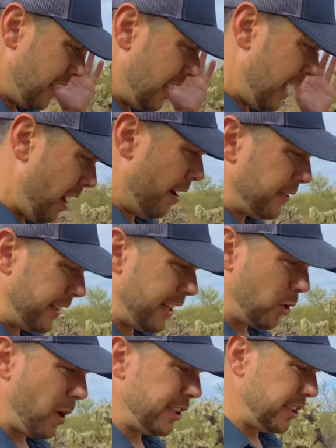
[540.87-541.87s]
I often get
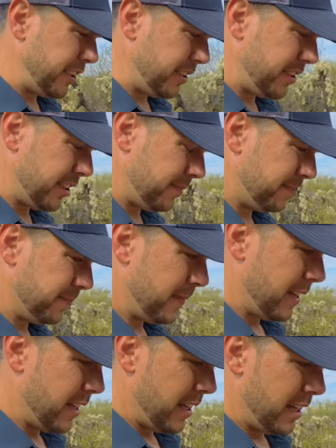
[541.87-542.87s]
questions,
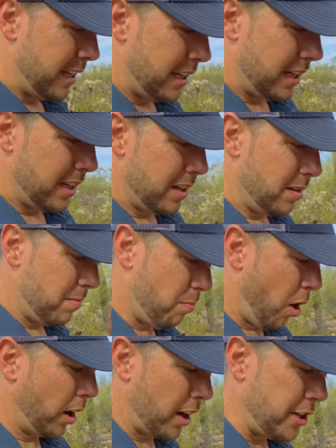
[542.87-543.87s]

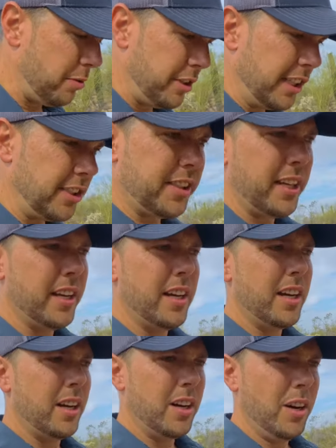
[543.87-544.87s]
Mark, are you just
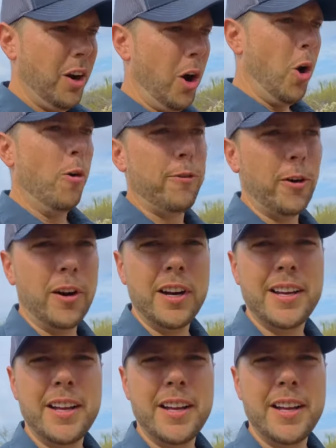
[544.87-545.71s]
over